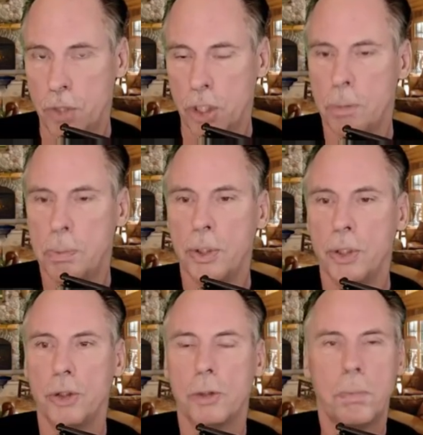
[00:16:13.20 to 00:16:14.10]
to
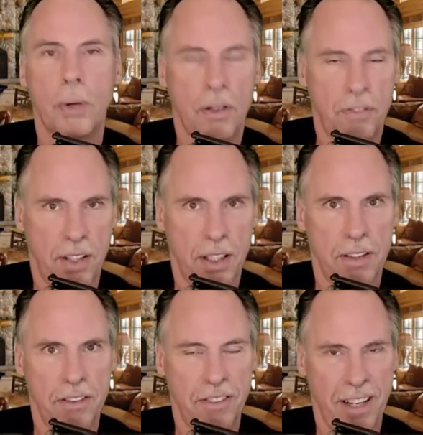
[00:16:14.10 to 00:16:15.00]
produce perfect
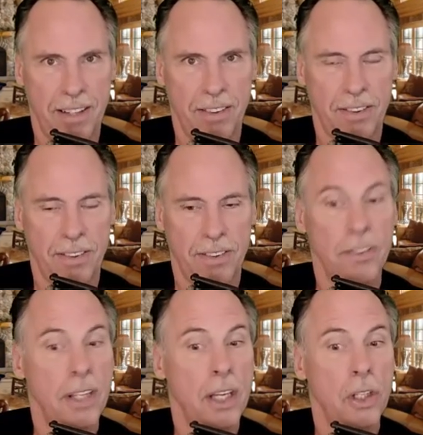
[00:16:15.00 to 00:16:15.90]
faith.
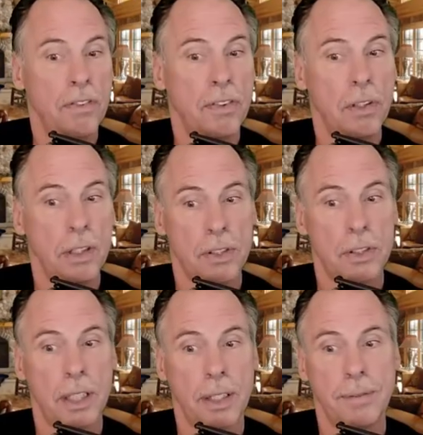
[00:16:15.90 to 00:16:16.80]
Thank you for
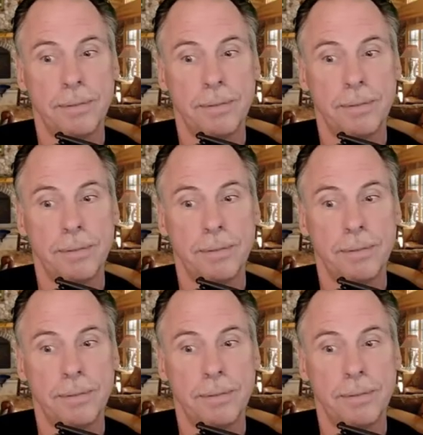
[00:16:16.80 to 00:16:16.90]
listening.